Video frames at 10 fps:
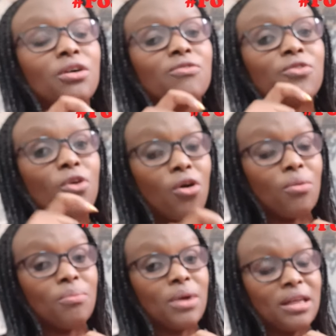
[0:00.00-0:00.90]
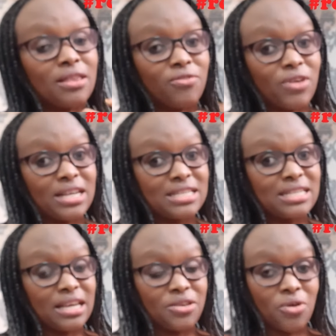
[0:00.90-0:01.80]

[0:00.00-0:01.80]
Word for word: from the first day you